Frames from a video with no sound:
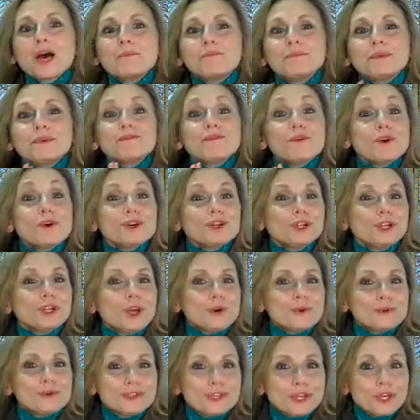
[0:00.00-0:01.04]
Before
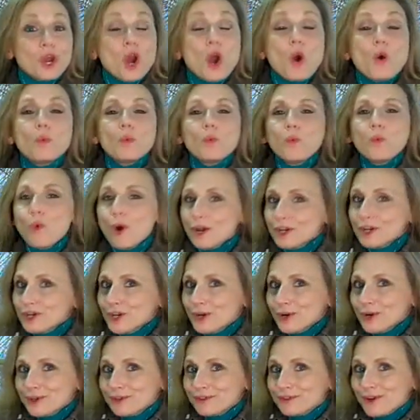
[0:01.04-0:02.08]
closing, one
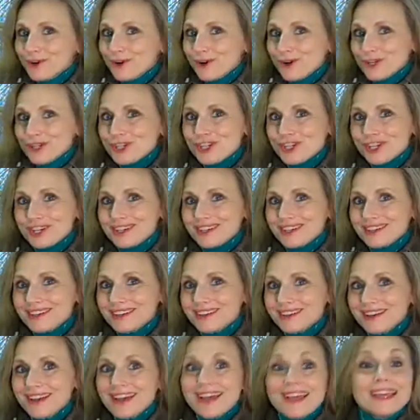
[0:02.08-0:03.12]
note of caution.
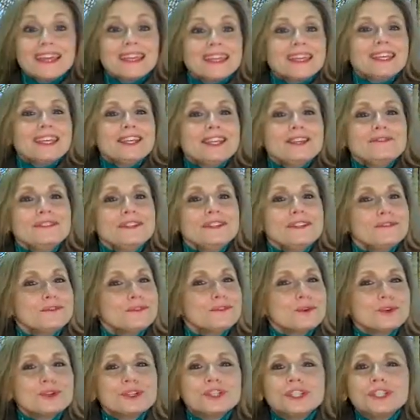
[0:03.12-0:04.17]
Even if
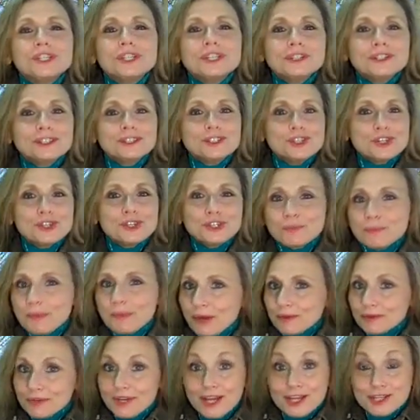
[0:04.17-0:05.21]
you're diligent
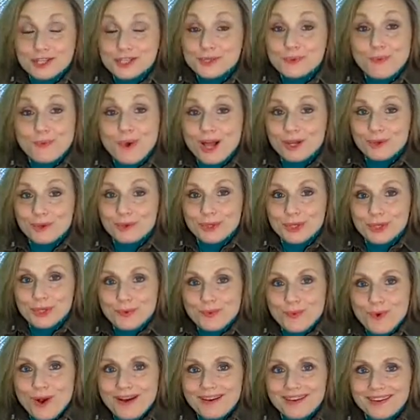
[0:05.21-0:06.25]
about not swallowing your
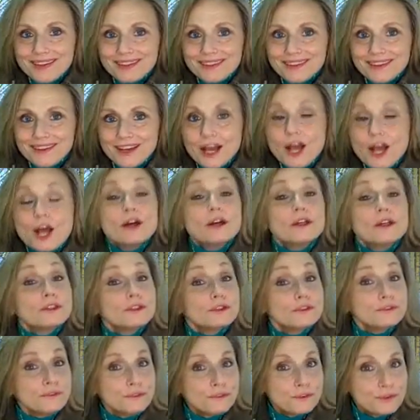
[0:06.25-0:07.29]
wine,
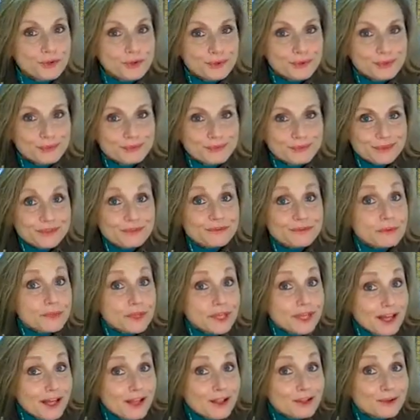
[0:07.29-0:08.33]
the fumes from
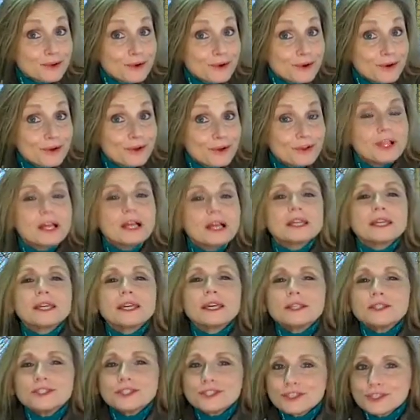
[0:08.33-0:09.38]
the alcohol
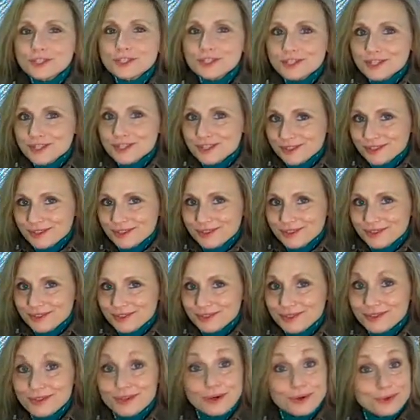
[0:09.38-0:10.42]
can still
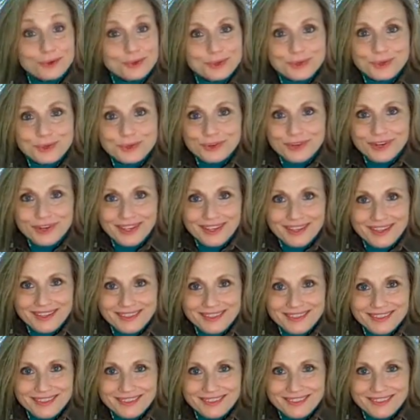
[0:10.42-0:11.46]
go to your head.